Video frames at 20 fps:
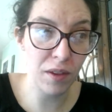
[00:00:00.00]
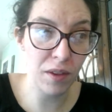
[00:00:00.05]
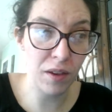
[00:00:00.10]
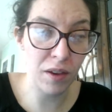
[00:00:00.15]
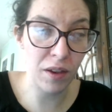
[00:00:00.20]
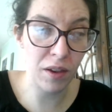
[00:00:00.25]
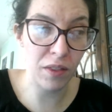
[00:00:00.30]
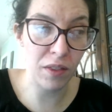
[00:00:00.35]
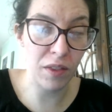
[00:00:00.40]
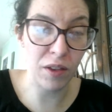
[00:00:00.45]

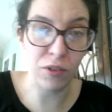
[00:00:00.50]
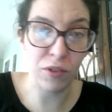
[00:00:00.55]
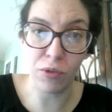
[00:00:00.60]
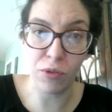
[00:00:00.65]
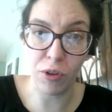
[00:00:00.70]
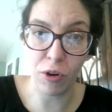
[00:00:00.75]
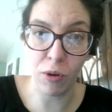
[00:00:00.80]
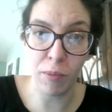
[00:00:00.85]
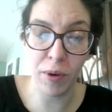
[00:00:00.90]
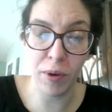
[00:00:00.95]
and then do
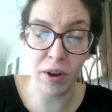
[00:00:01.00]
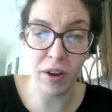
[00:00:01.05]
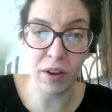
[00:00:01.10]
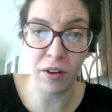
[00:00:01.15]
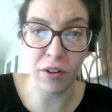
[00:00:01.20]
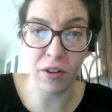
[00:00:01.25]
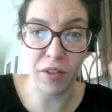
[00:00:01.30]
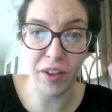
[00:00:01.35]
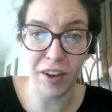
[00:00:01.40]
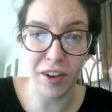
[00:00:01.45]
their homework
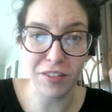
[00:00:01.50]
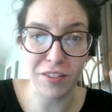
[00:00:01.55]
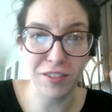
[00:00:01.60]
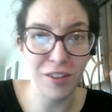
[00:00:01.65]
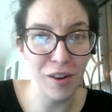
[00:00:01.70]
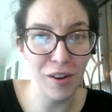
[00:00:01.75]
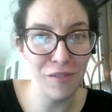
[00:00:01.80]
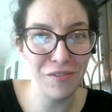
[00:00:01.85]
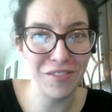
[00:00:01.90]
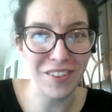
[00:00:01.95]
and all that good
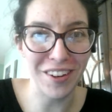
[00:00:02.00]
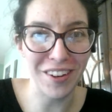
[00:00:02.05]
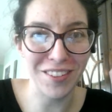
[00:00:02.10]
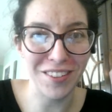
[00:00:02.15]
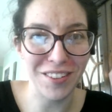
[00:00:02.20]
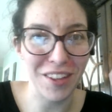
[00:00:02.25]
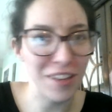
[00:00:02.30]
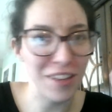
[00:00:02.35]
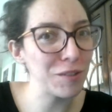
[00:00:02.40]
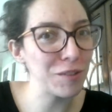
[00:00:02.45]
stuff because
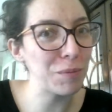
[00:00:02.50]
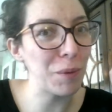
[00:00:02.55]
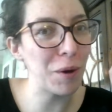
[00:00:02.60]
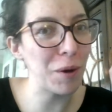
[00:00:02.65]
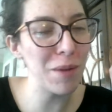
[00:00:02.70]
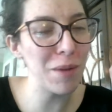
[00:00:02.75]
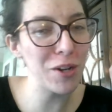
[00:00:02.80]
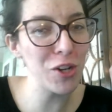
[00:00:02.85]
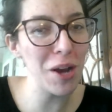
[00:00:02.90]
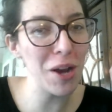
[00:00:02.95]
that's part of
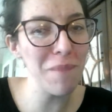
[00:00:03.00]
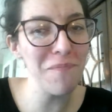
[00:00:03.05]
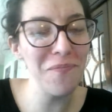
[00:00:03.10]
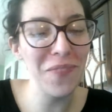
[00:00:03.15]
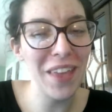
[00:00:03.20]
my job.